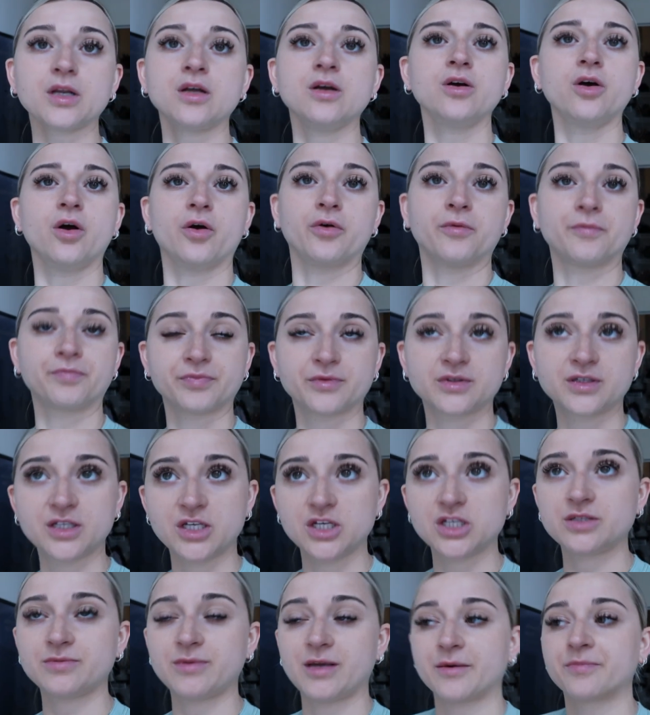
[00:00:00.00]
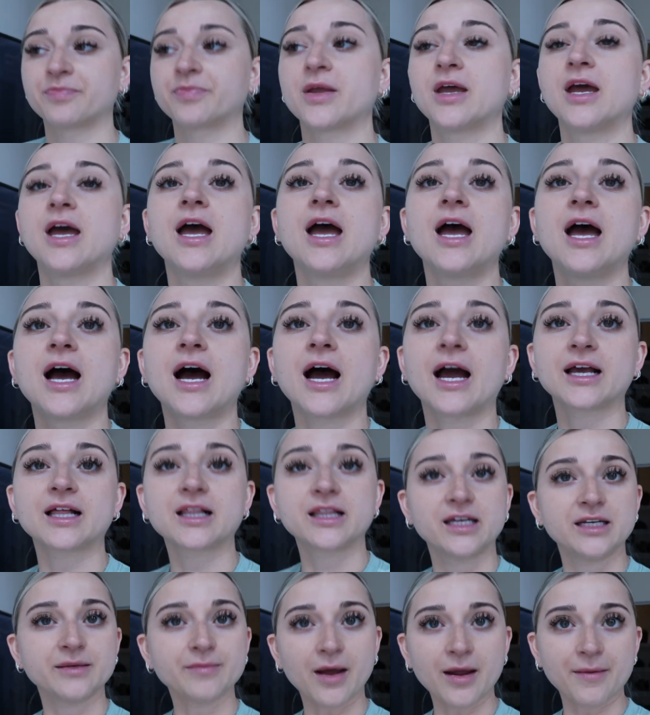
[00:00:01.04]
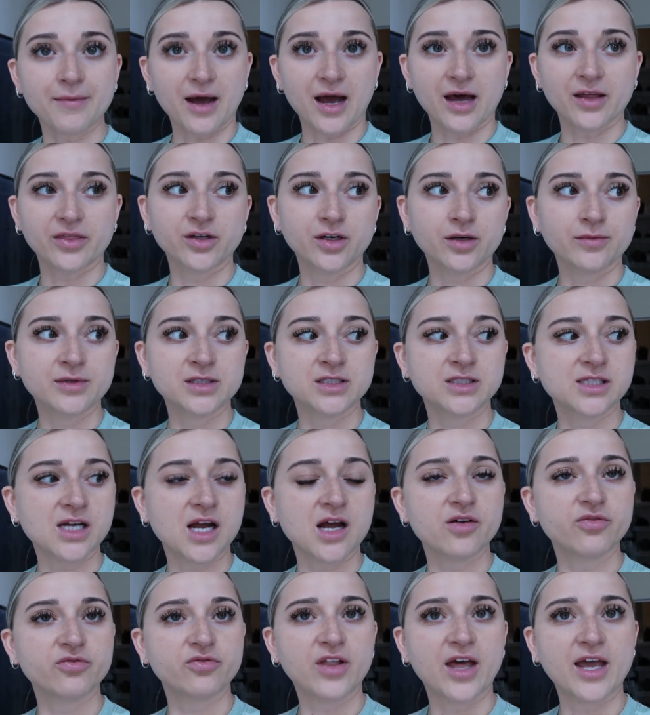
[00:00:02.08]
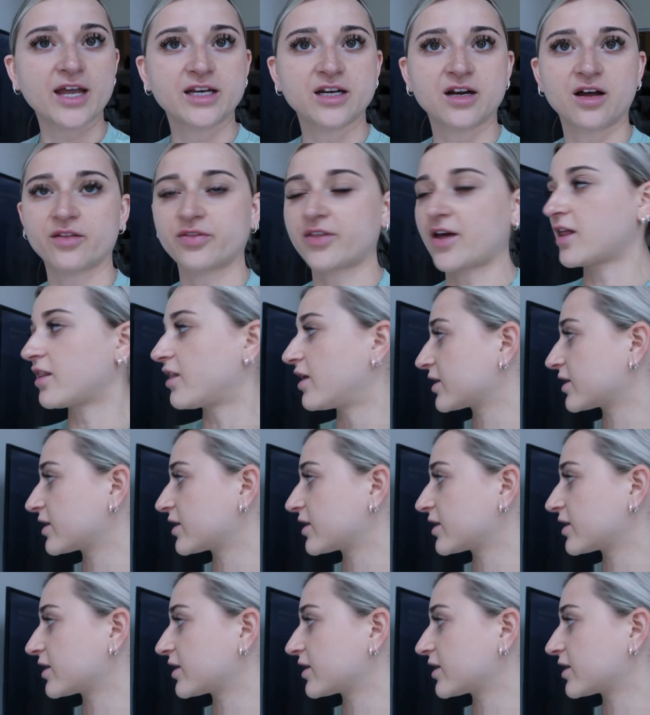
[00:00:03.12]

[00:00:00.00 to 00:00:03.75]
Oh, excuse me. I cleaned my bathroom and stuff like not that